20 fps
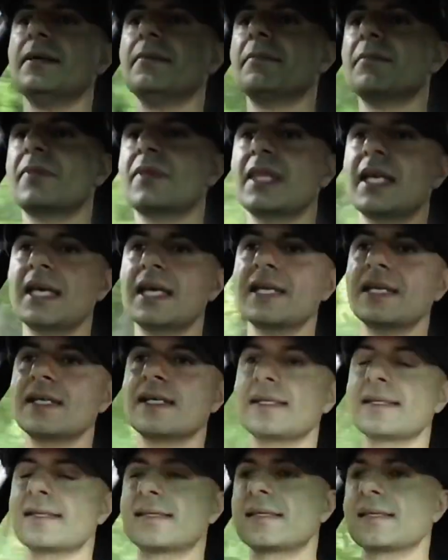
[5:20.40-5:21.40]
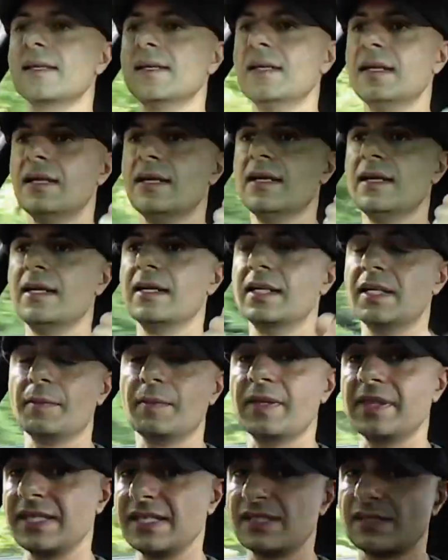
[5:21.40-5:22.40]
There's a
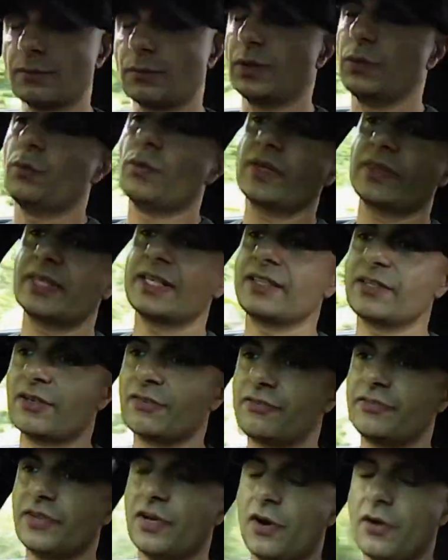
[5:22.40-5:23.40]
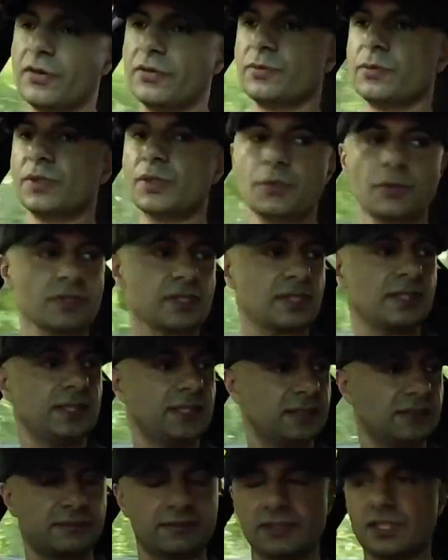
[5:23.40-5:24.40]
couple of things. Well, one thing that I've forgotten, which was
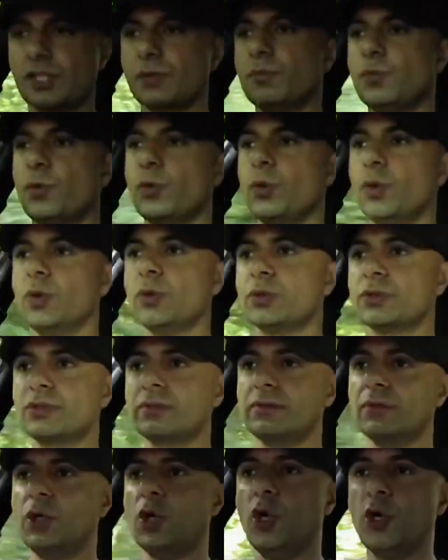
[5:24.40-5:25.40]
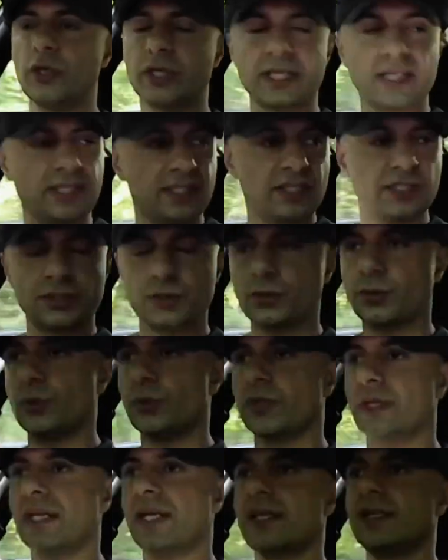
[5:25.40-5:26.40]
the small hook in the
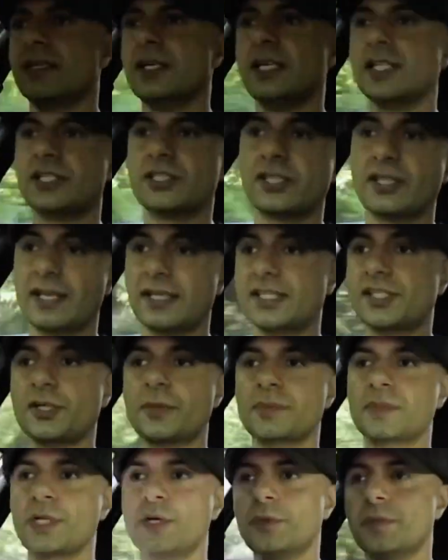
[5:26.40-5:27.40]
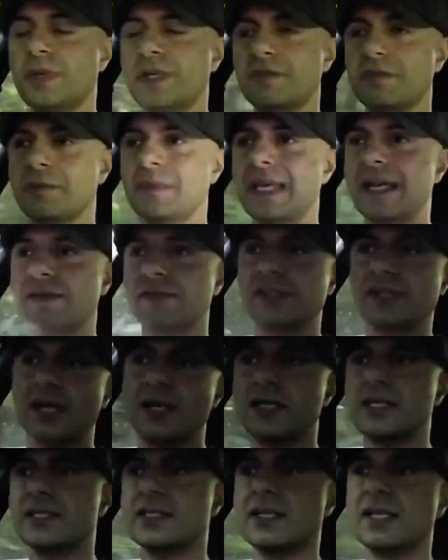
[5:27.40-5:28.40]
door that stopped it opening from the
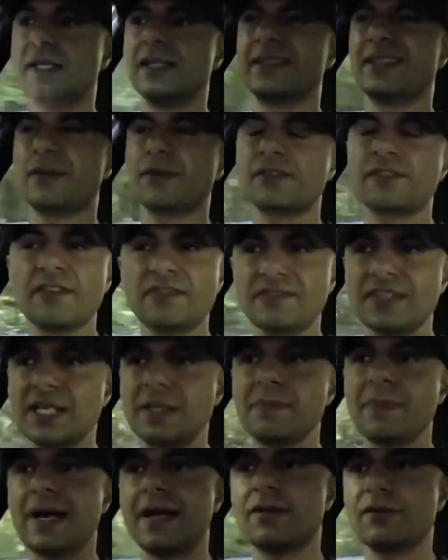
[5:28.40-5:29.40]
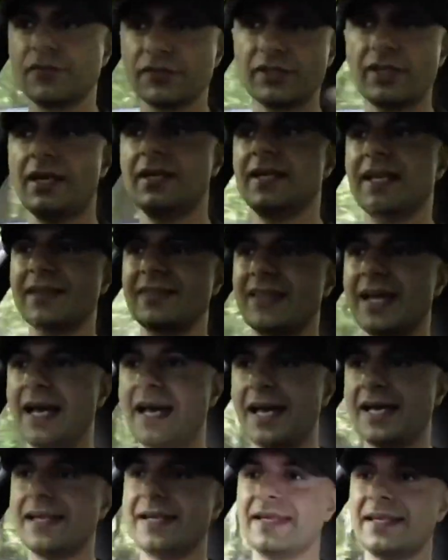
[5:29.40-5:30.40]
outside. That was £15. I'll add that
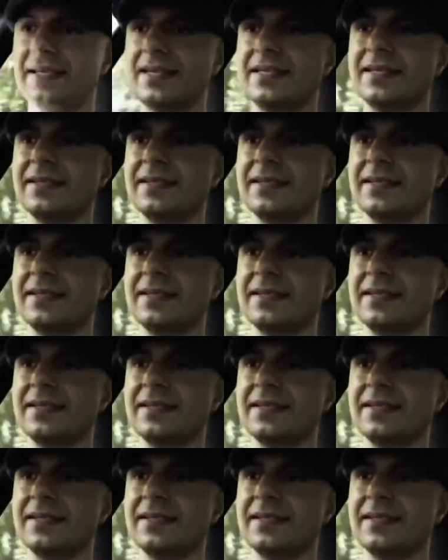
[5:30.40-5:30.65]
in